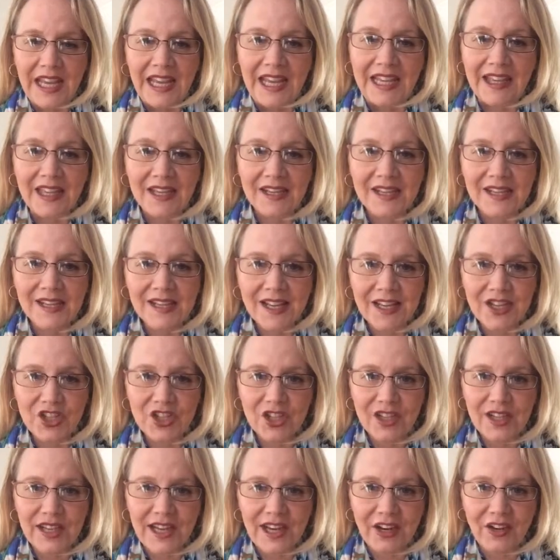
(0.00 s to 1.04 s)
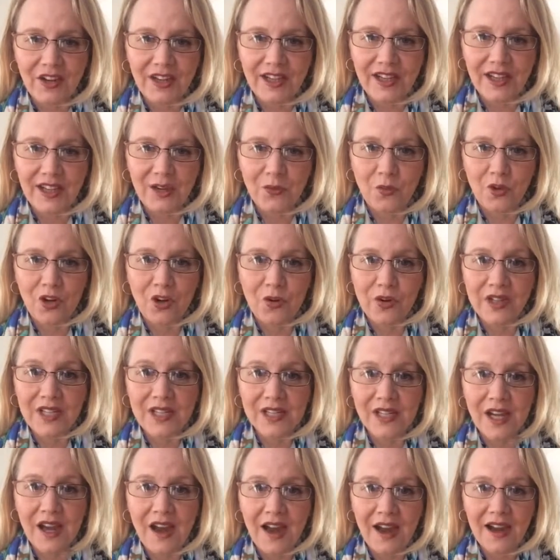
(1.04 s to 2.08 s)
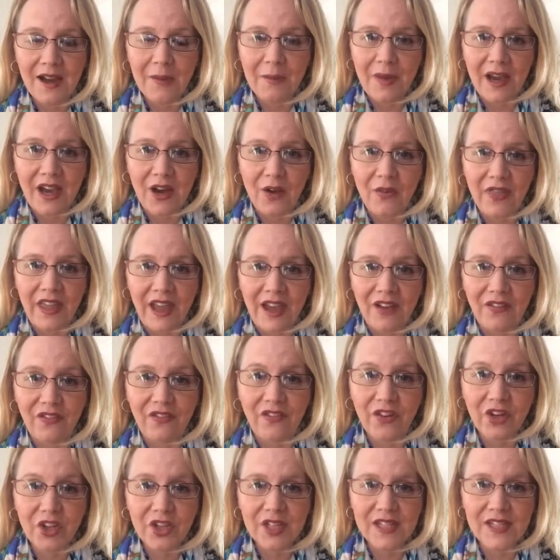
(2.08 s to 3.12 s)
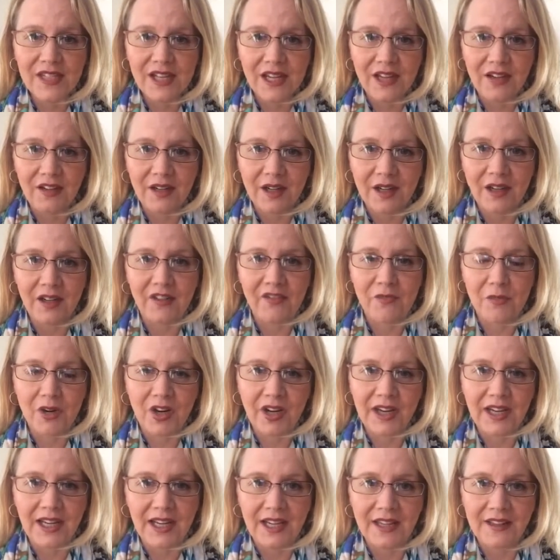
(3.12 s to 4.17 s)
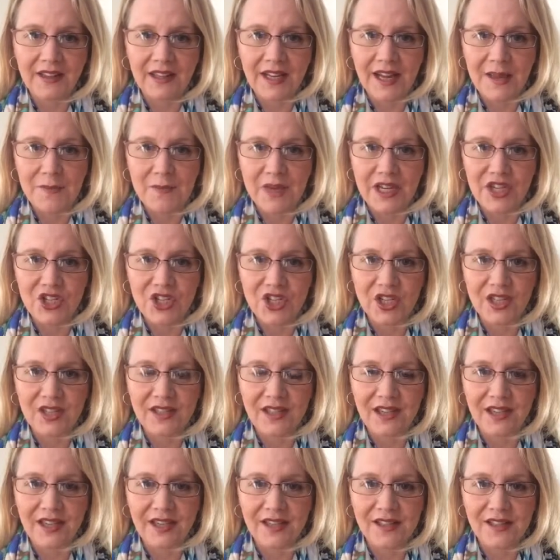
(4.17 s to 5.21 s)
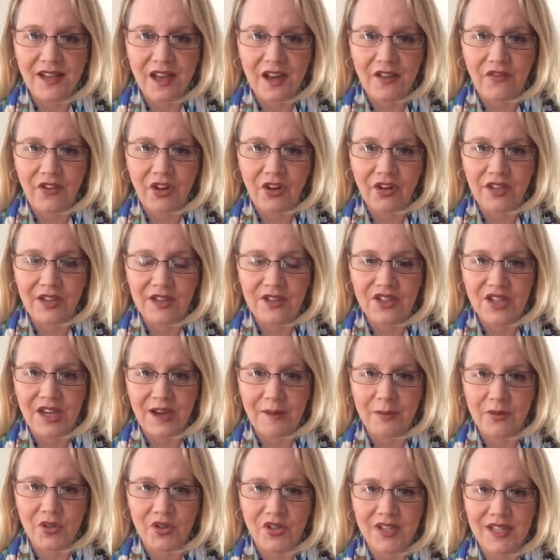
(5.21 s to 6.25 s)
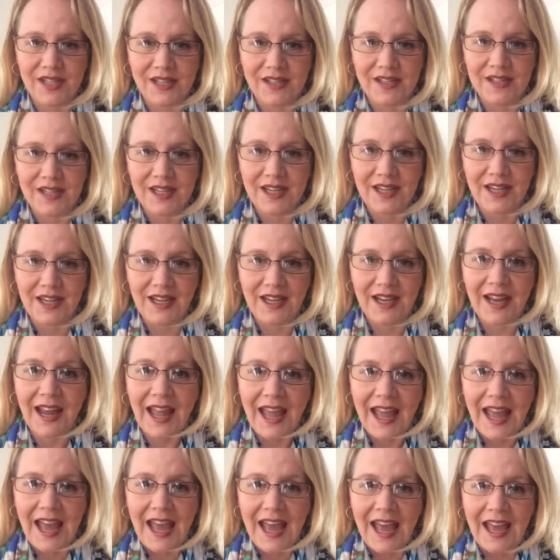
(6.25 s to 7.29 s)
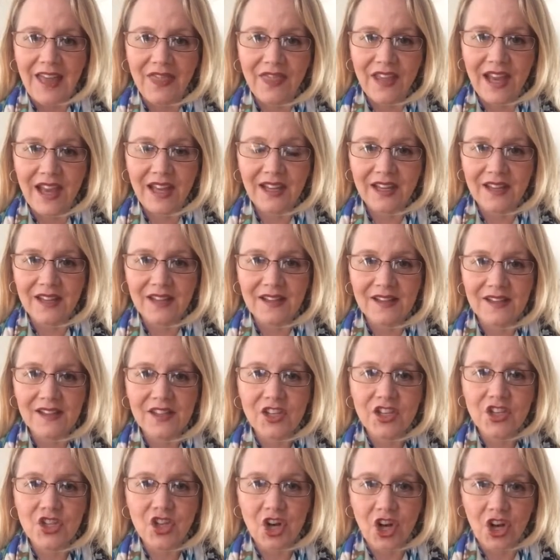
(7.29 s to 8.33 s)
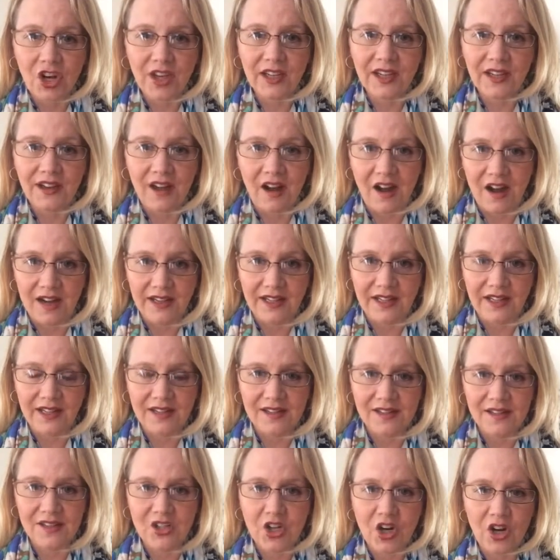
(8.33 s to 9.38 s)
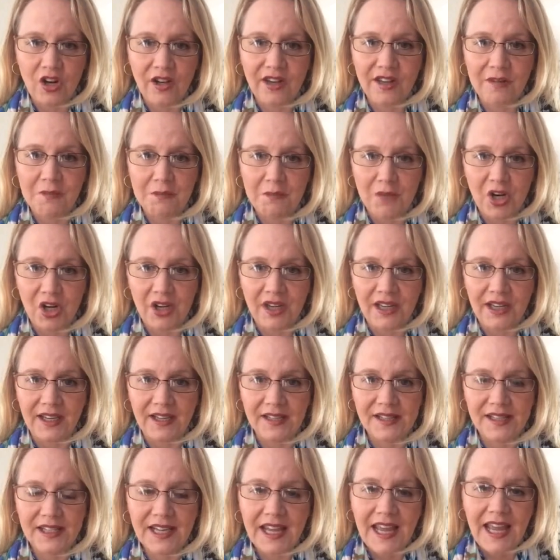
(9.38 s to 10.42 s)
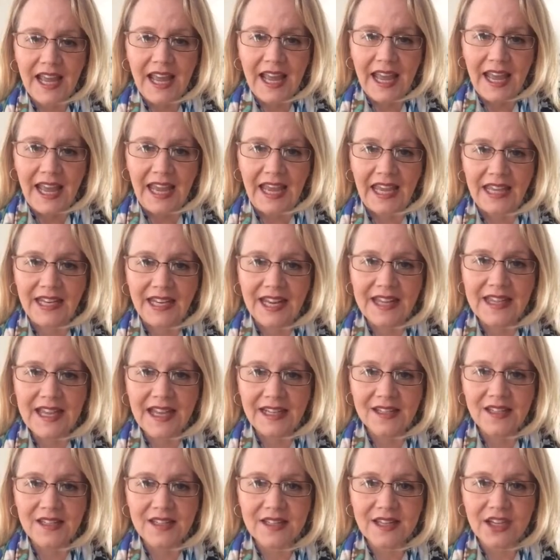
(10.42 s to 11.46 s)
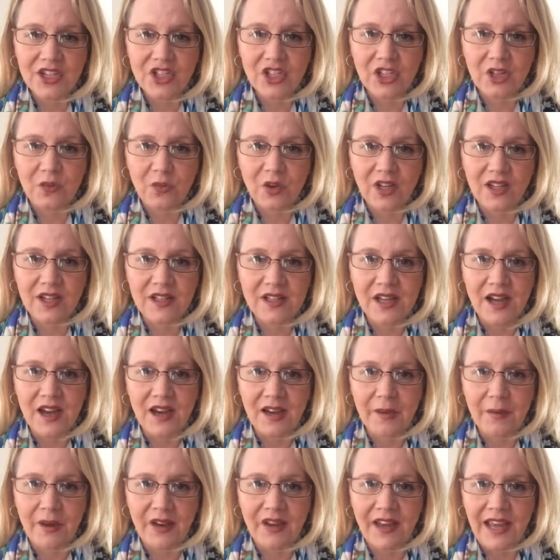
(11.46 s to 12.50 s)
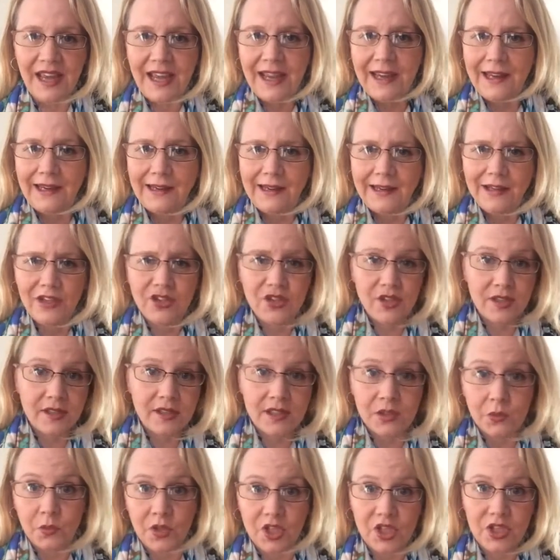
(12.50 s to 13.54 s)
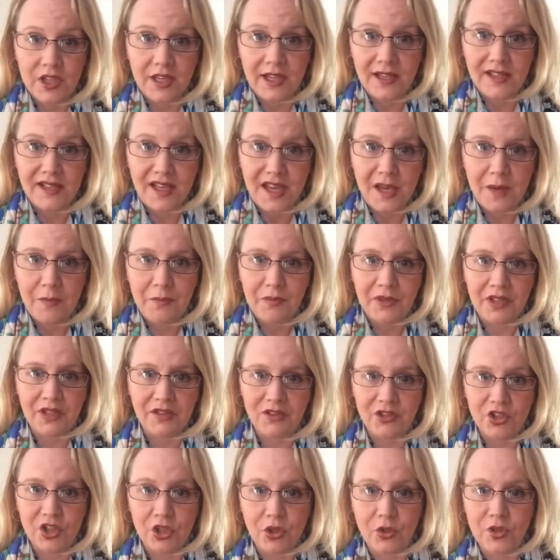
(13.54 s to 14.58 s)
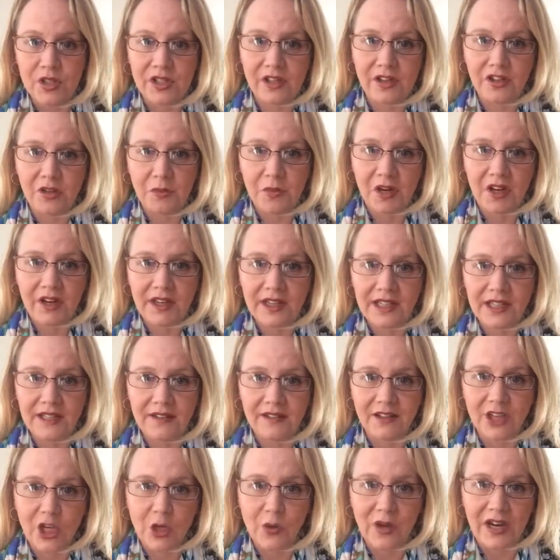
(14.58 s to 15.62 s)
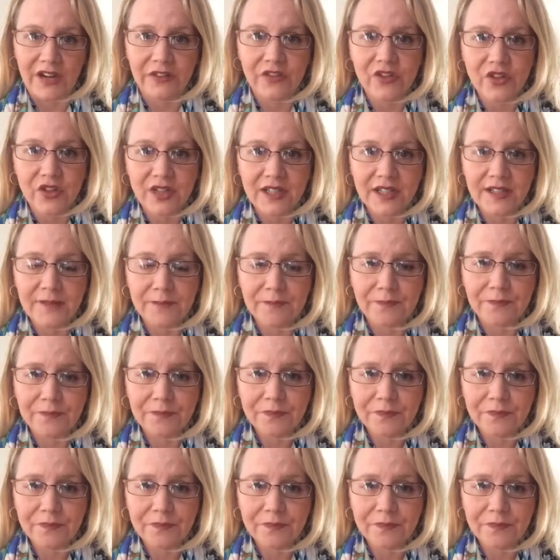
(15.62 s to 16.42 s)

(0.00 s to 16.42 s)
In the discussion area, we're going to talk about that first area of marketing that I mentioned that gets covered in chapter 16, and that is target audience, target market. And in that discussion, we're going to talk about, hey, can you just switch things up and choose another market and go after it?